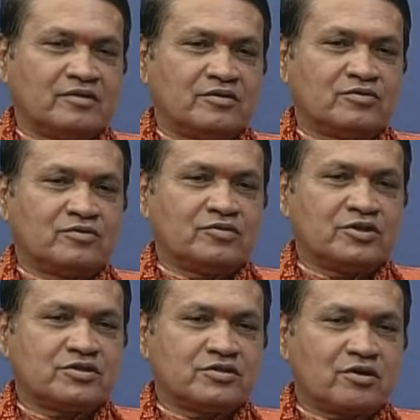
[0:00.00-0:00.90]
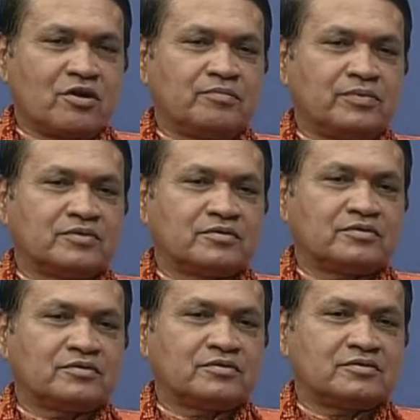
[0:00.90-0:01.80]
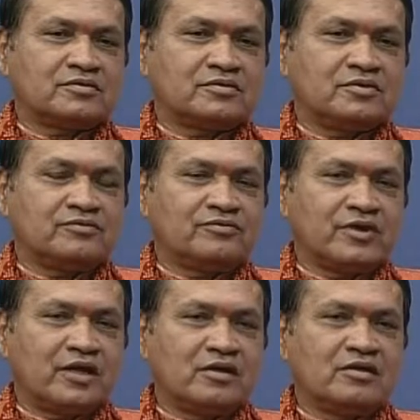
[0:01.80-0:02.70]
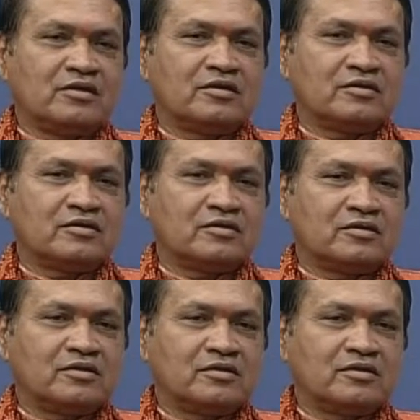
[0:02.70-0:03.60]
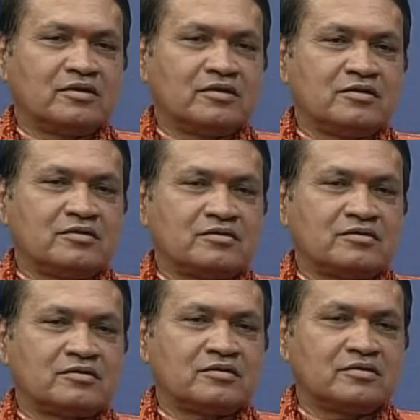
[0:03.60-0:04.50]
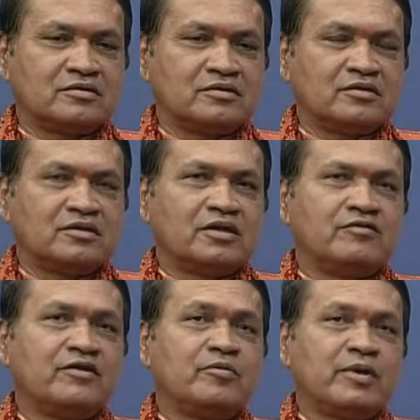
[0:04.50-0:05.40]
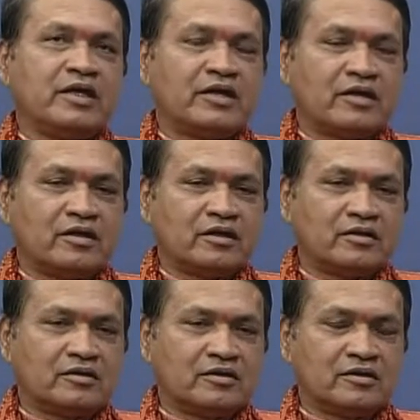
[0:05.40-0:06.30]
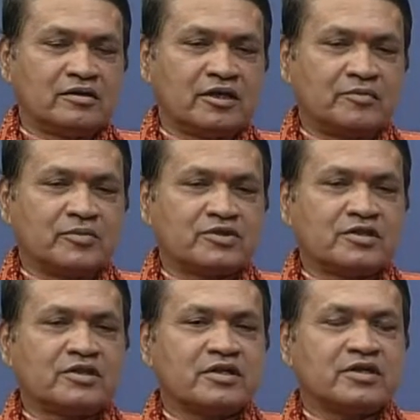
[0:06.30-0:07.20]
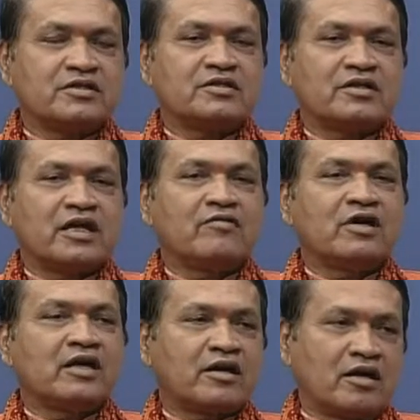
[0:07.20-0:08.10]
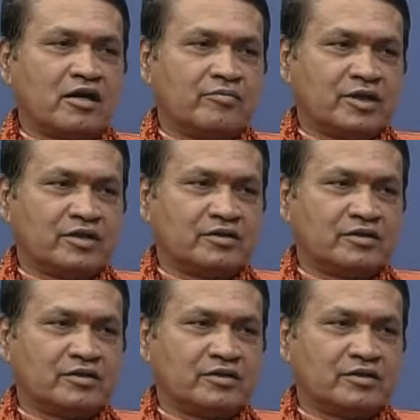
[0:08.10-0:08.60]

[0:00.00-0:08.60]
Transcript: So this drop of hill is a very big area, and at present there is a naval academy